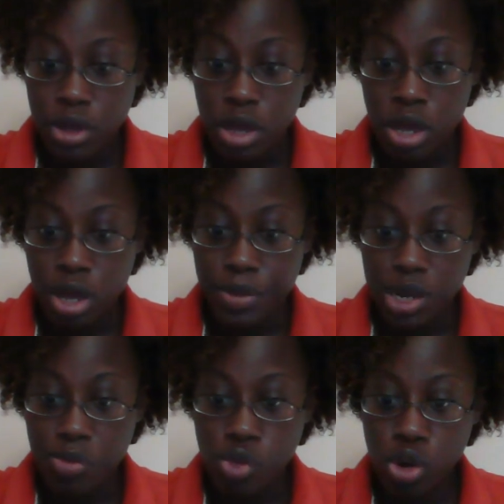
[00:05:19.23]
And
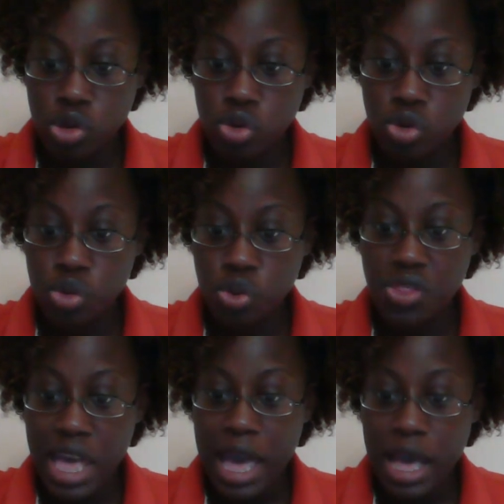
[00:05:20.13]
the more you do
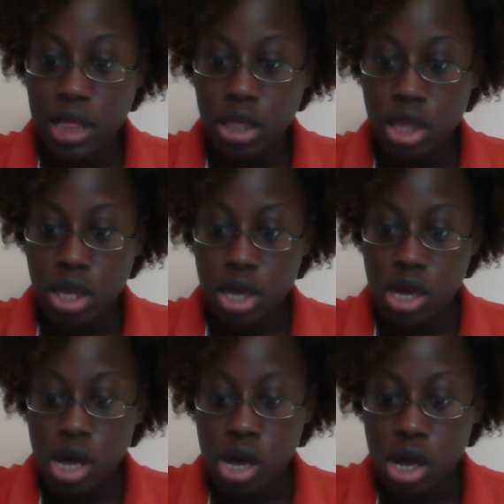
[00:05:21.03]
that,
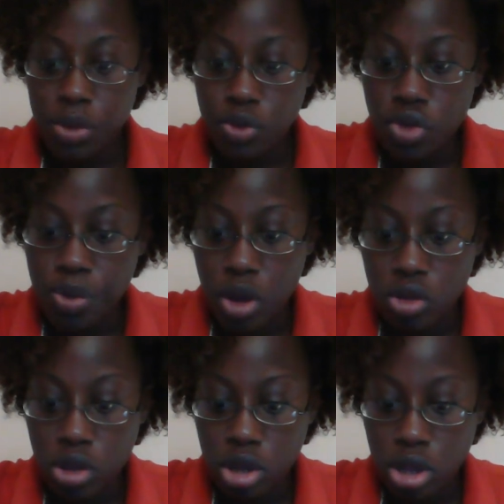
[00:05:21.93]
you're
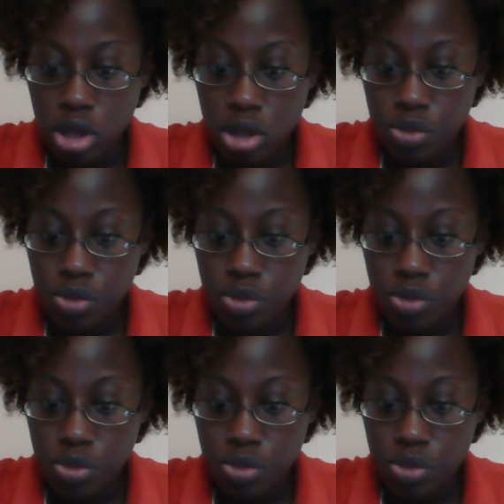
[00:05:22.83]
supposed to